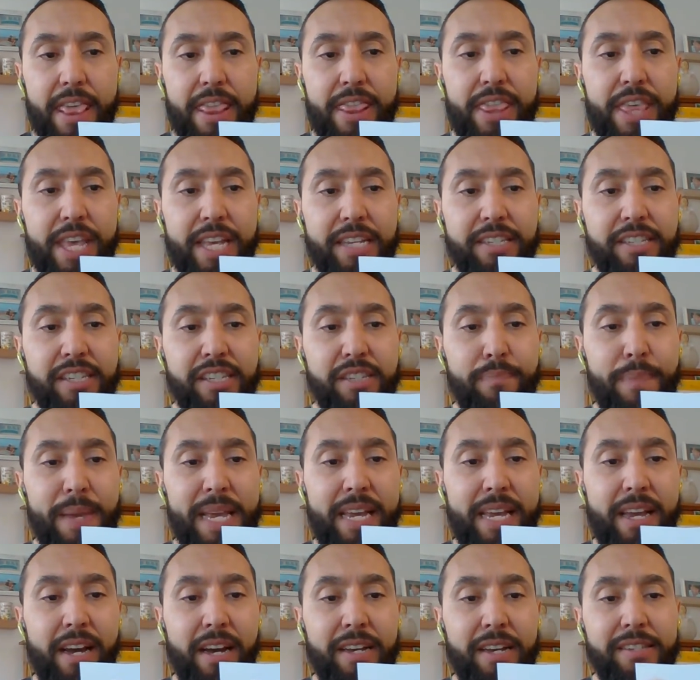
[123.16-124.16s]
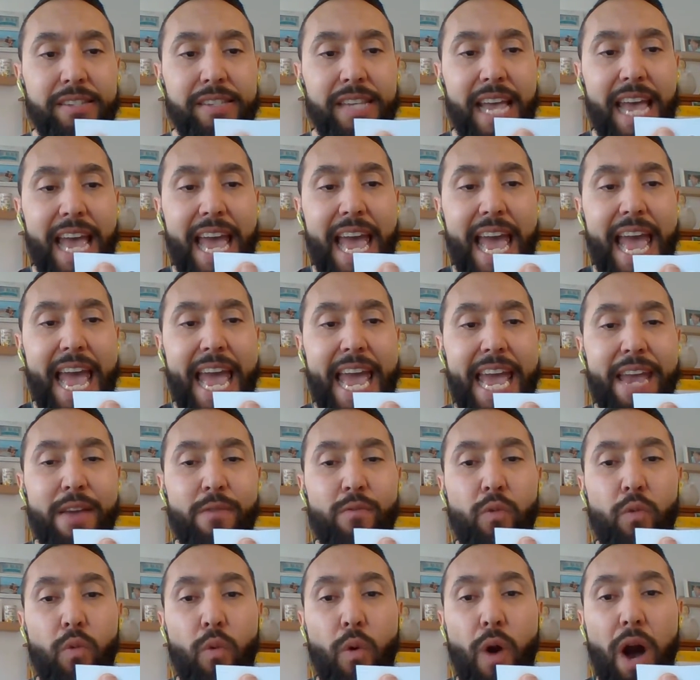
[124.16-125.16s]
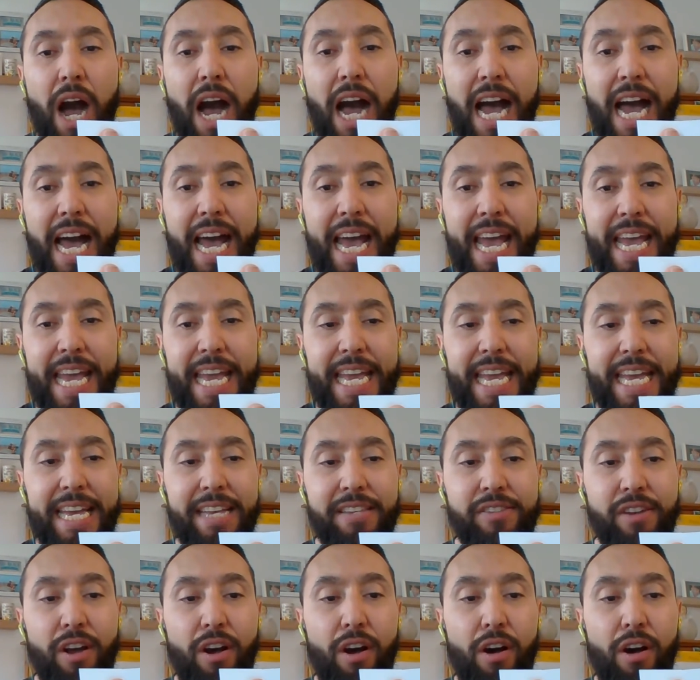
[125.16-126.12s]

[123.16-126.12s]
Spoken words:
This is because AY is